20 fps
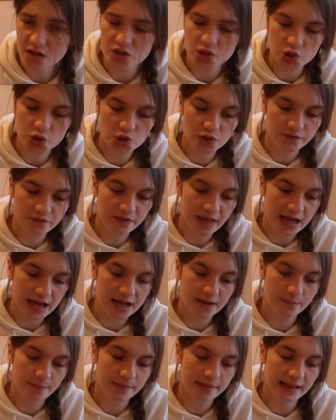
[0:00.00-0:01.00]
stuff
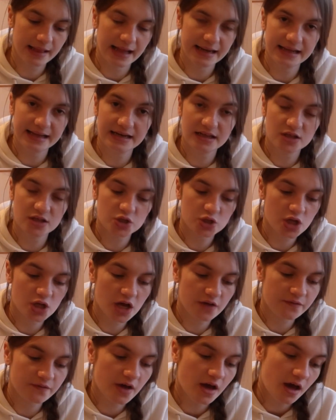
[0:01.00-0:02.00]
like planning and
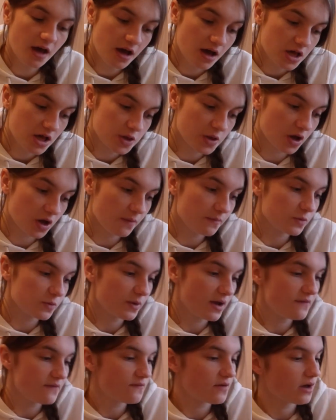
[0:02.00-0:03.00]
stuff. So it comes
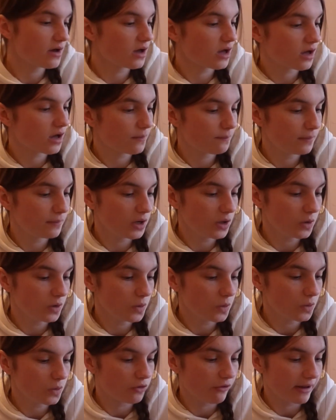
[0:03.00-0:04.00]
with
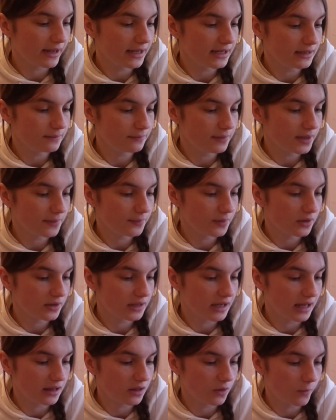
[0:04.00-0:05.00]
blue, green, purple,
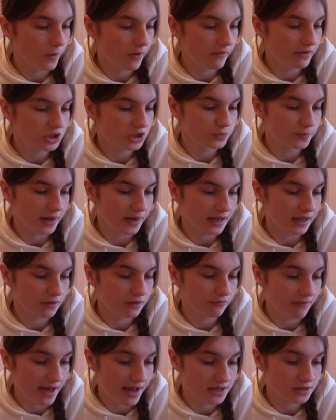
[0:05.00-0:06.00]
yellow, orange,
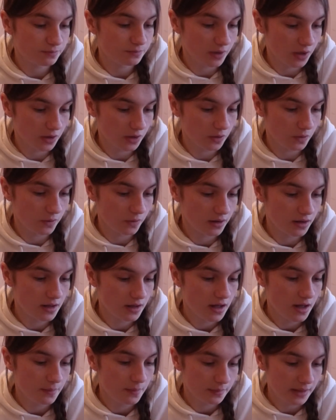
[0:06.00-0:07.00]
pink, red, blue,
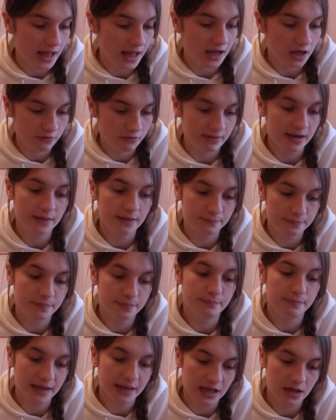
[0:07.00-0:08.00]
black, green,
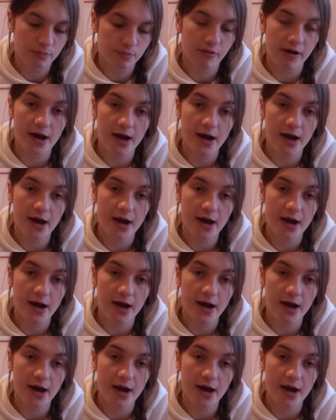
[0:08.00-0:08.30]
pink,